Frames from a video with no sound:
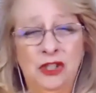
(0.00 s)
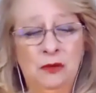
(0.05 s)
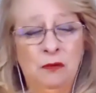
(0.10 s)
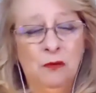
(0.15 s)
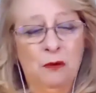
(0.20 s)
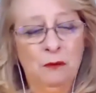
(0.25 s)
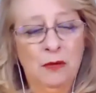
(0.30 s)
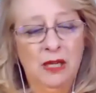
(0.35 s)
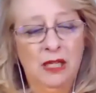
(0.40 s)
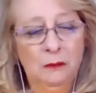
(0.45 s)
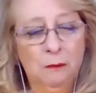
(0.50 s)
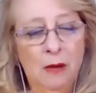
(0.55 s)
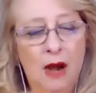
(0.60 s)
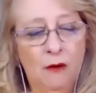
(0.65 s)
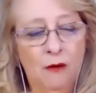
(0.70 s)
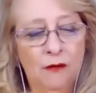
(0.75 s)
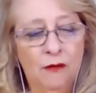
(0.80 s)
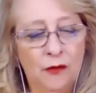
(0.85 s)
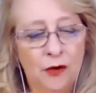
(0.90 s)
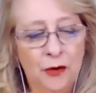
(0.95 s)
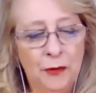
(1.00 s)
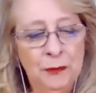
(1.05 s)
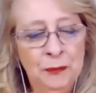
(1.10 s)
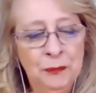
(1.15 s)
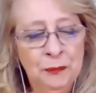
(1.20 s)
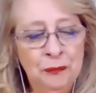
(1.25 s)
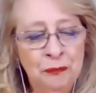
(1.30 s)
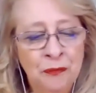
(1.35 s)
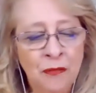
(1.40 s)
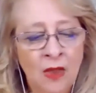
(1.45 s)
just won't be as powerful.
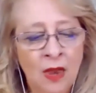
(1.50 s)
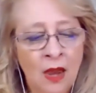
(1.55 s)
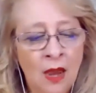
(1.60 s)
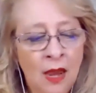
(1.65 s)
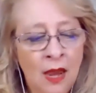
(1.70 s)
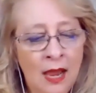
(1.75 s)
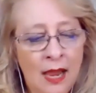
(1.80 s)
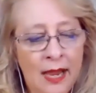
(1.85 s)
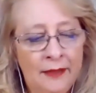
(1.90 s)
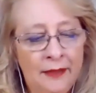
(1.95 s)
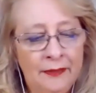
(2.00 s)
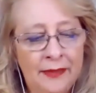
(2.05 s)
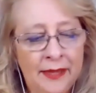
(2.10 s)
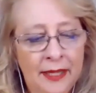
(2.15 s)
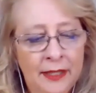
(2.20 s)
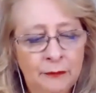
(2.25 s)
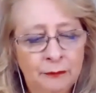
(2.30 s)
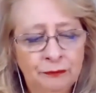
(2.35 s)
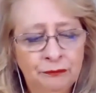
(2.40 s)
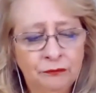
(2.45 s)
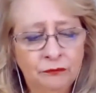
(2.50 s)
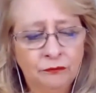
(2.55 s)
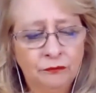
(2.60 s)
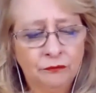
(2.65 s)
And then